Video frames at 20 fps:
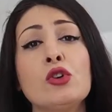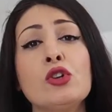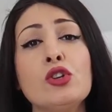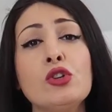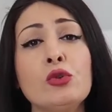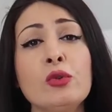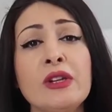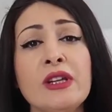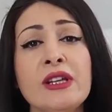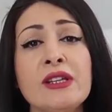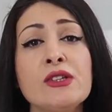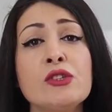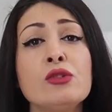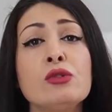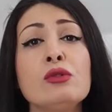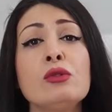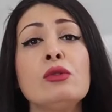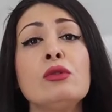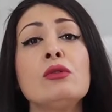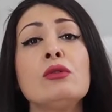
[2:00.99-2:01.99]
you need
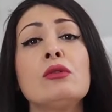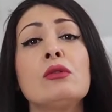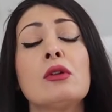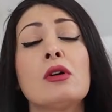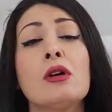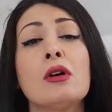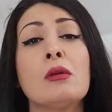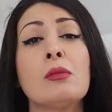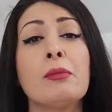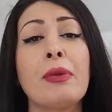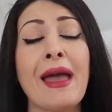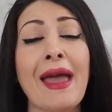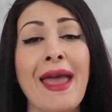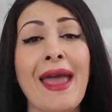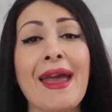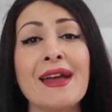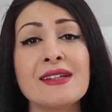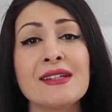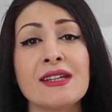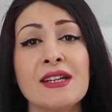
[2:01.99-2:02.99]
to
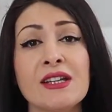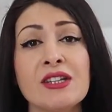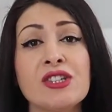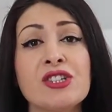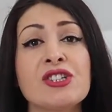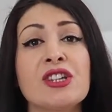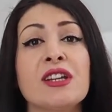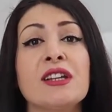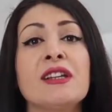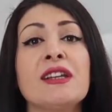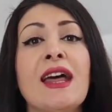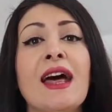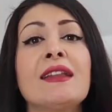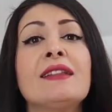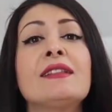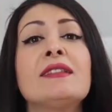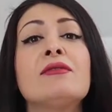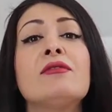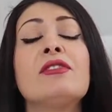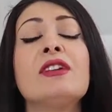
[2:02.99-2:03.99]
pay attention
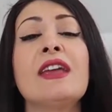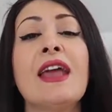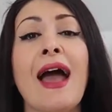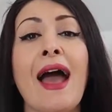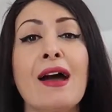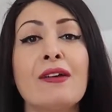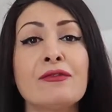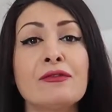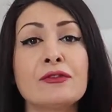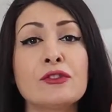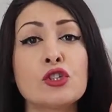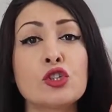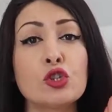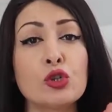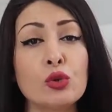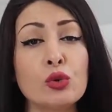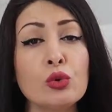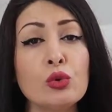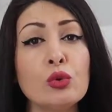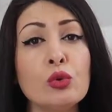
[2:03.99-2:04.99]
that we have
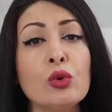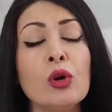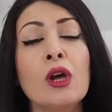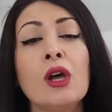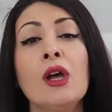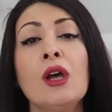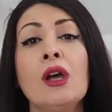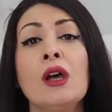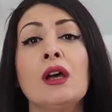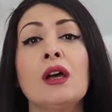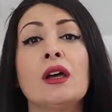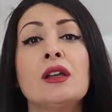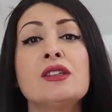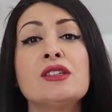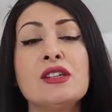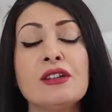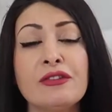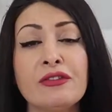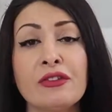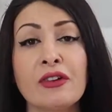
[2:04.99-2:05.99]
two
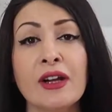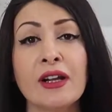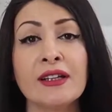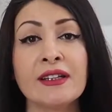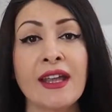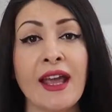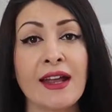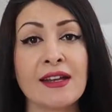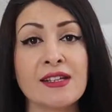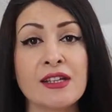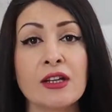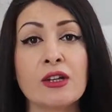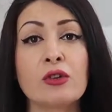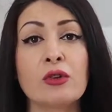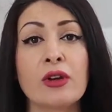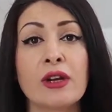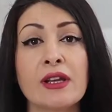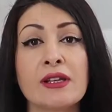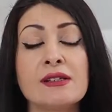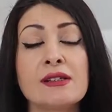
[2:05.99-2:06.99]
different
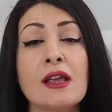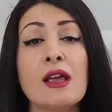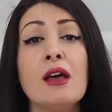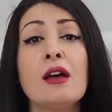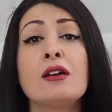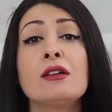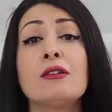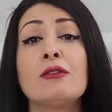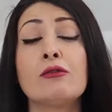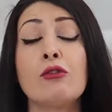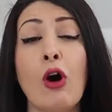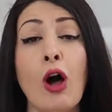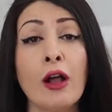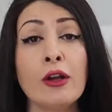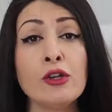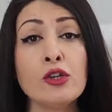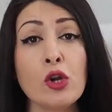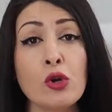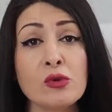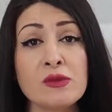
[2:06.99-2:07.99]
categories.
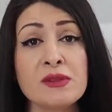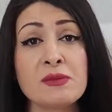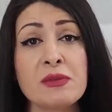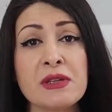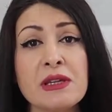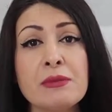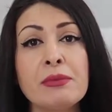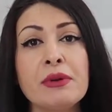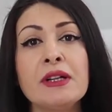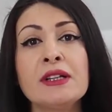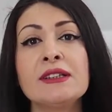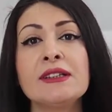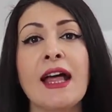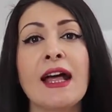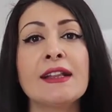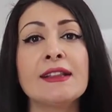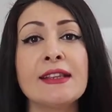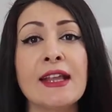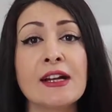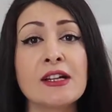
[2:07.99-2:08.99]
One, those people
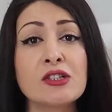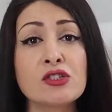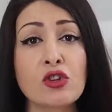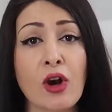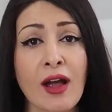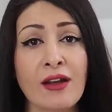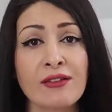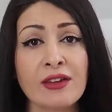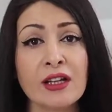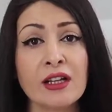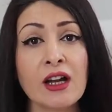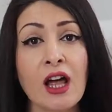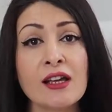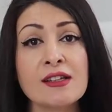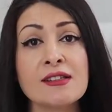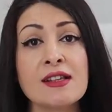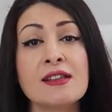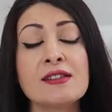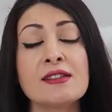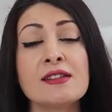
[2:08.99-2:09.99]
that their driving
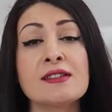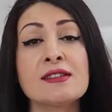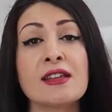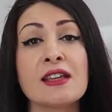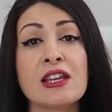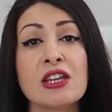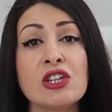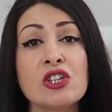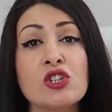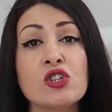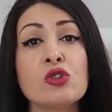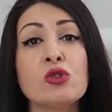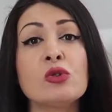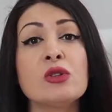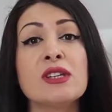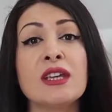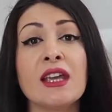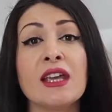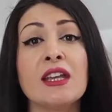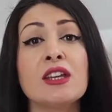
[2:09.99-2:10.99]
license is
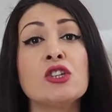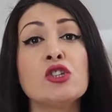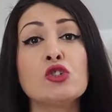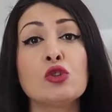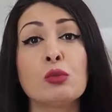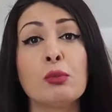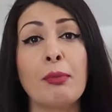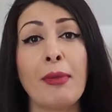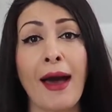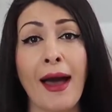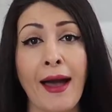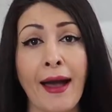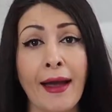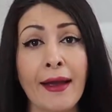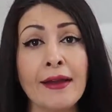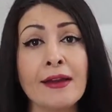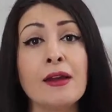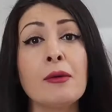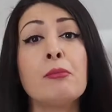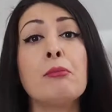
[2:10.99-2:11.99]
issued in
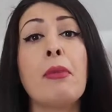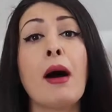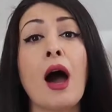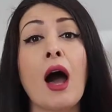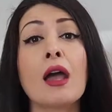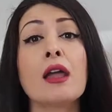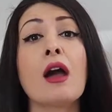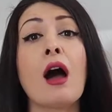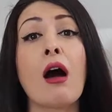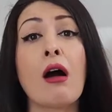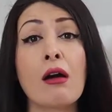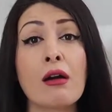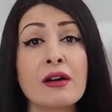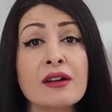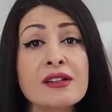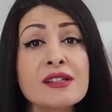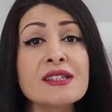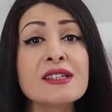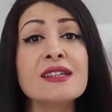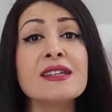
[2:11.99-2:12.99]
Dubai by
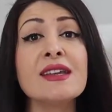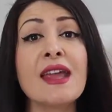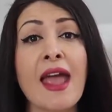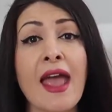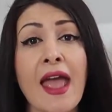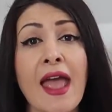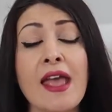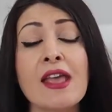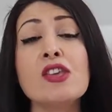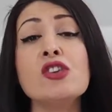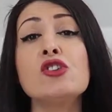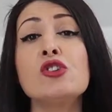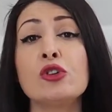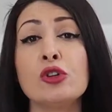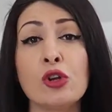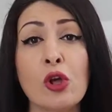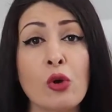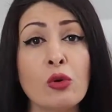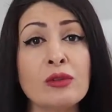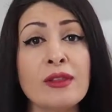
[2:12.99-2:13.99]
RTA. You
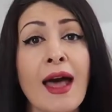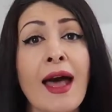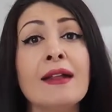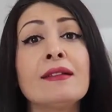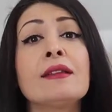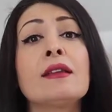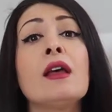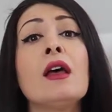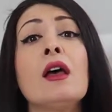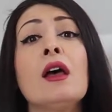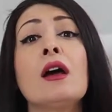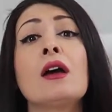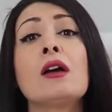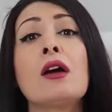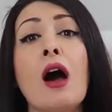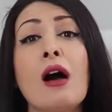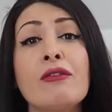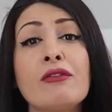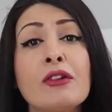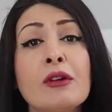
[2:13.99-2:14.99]
know that
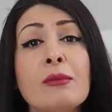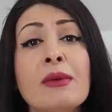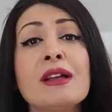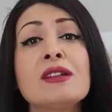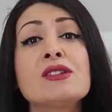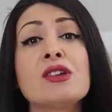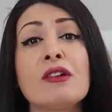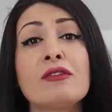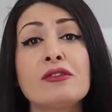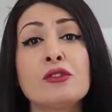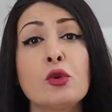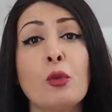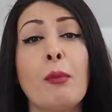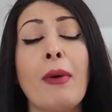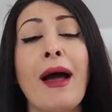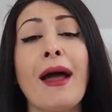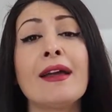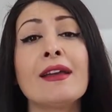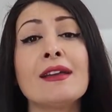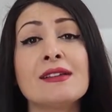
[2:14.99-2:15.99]
government of
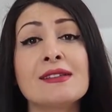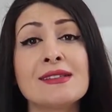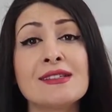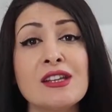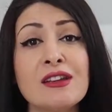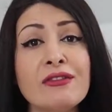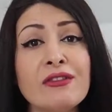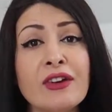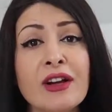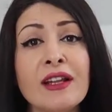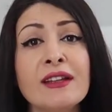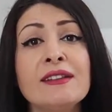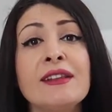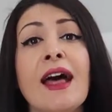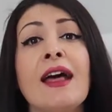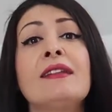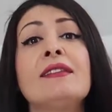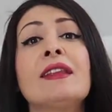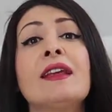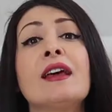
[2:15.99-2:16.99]
Dubai is different
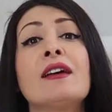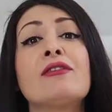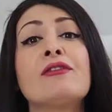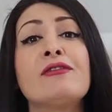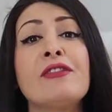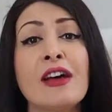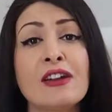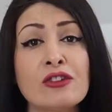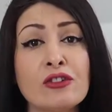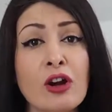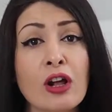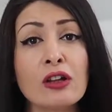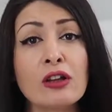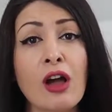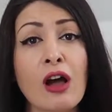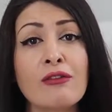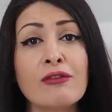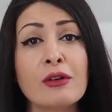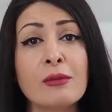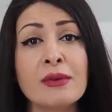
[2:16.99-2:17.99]
than the federal
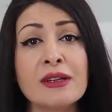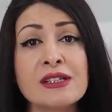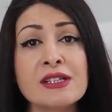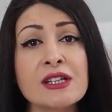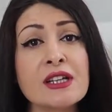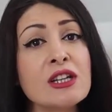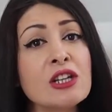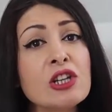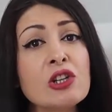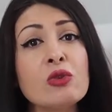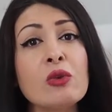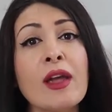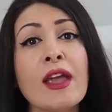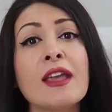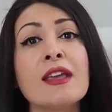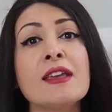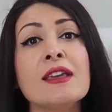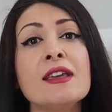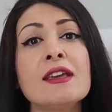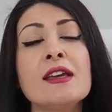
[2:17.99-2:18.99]
government in
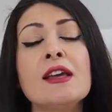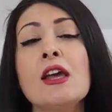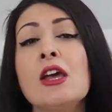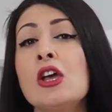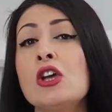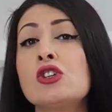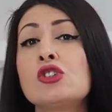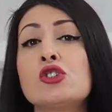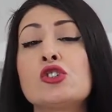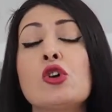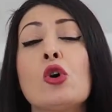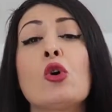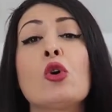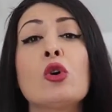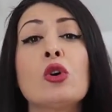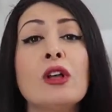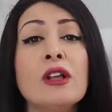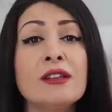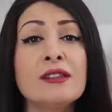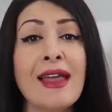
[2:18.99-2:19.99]
UAE,
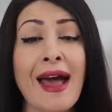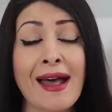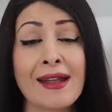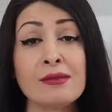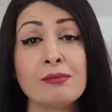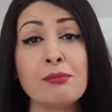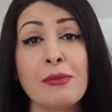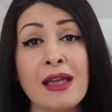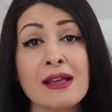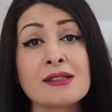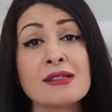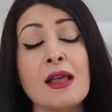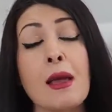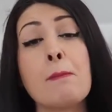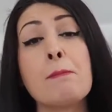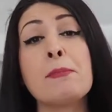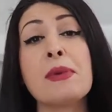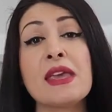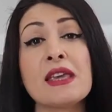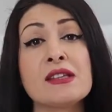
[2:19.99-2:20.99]
so that makes
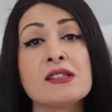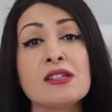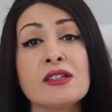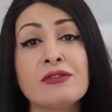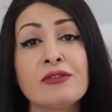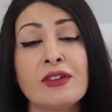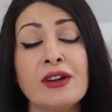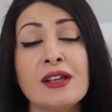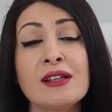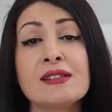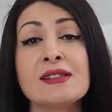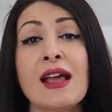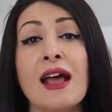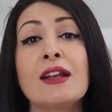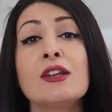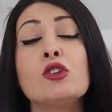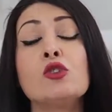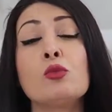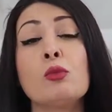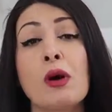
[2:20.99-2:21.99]
a big difference
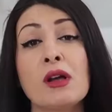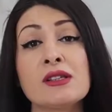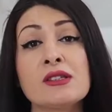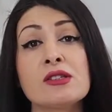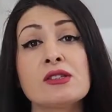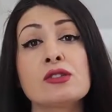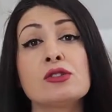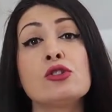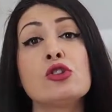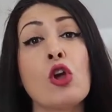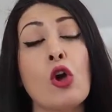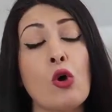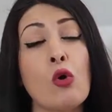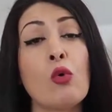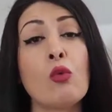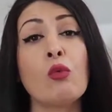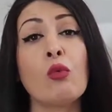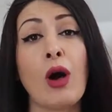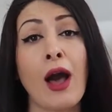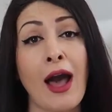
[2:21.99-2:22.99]
and you must
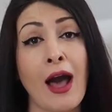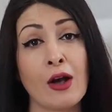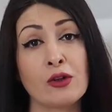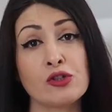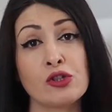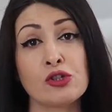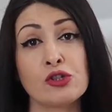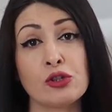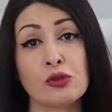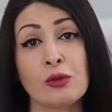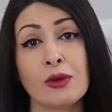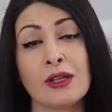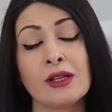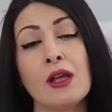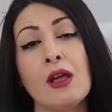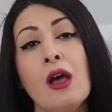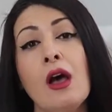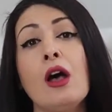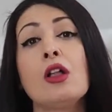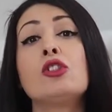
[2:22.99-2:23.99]
know how to do it.
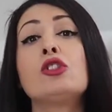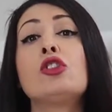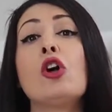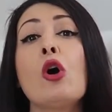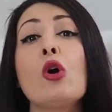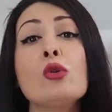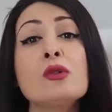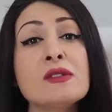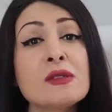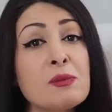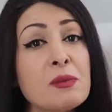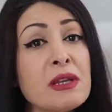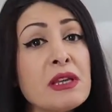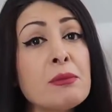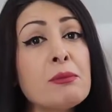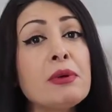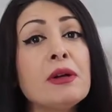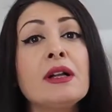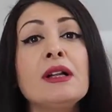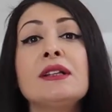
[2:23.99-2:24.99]
Those
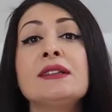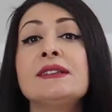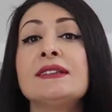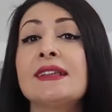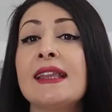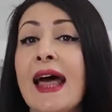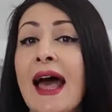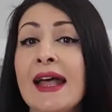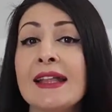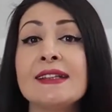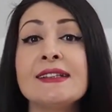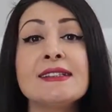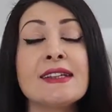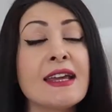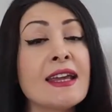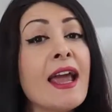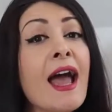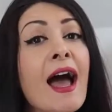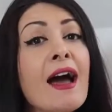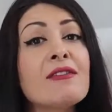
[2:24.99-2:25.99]
people that
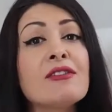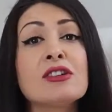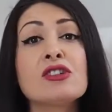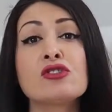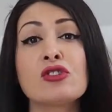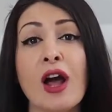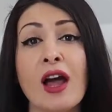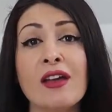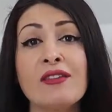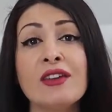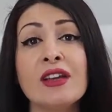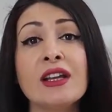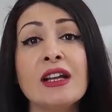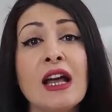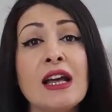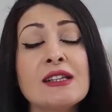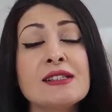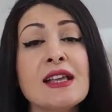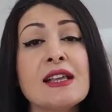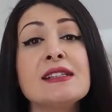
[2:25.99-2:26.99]
they have a driving
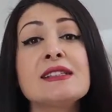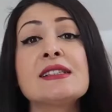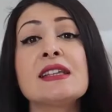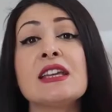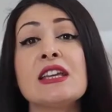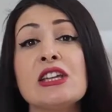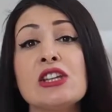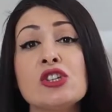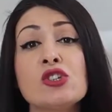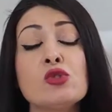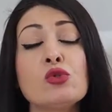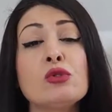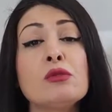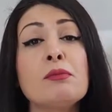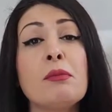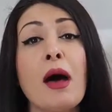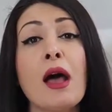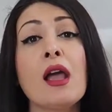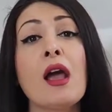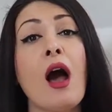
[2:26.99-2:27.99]
license
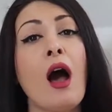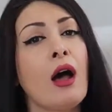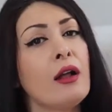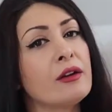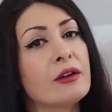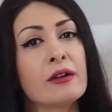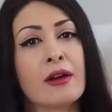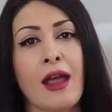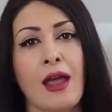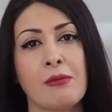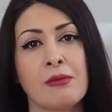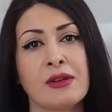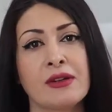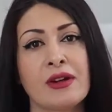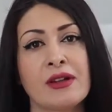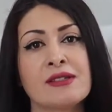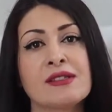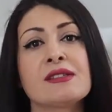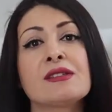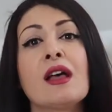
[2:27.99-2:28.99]
issued by other
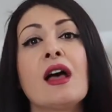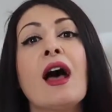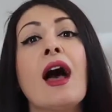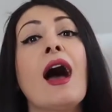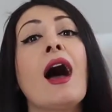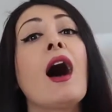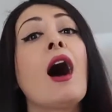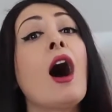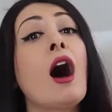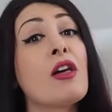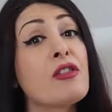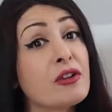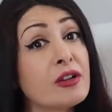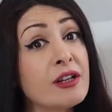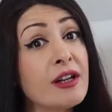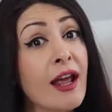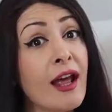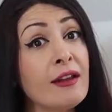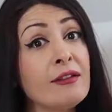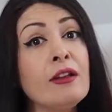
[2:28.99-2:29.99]
Emirates
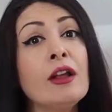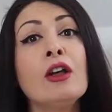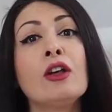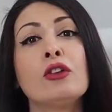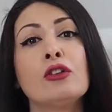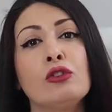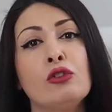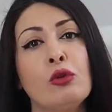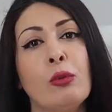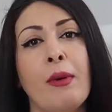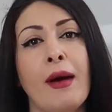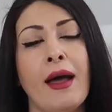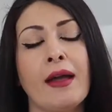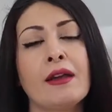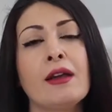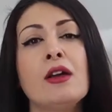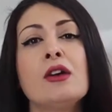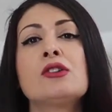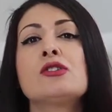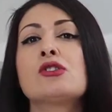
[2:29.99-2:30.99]
other than
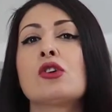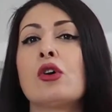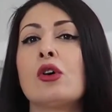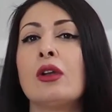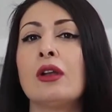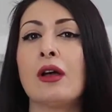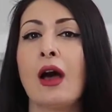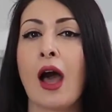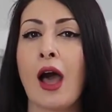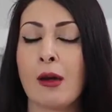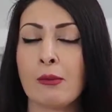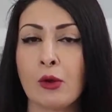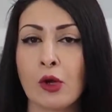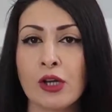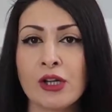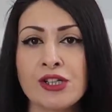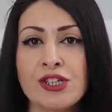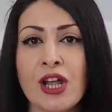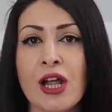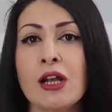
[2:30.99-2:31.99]
Dubai. So I'm
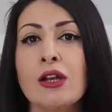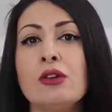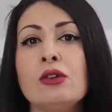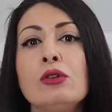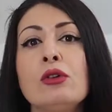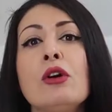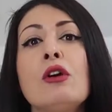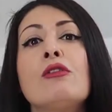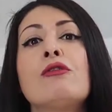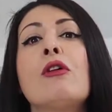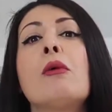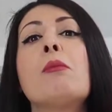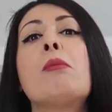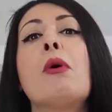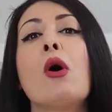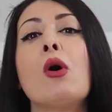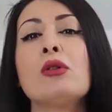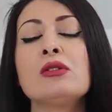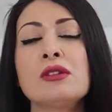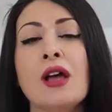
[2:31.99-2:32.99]
going to tell you for
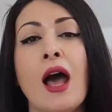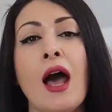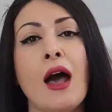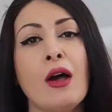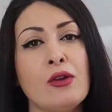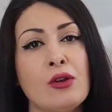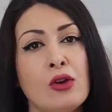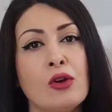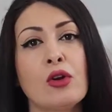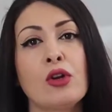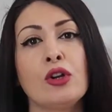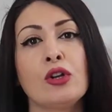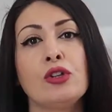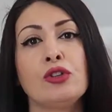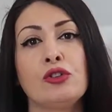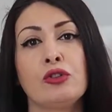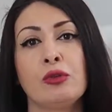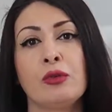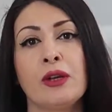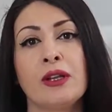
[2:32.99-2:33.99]
both how you're going to do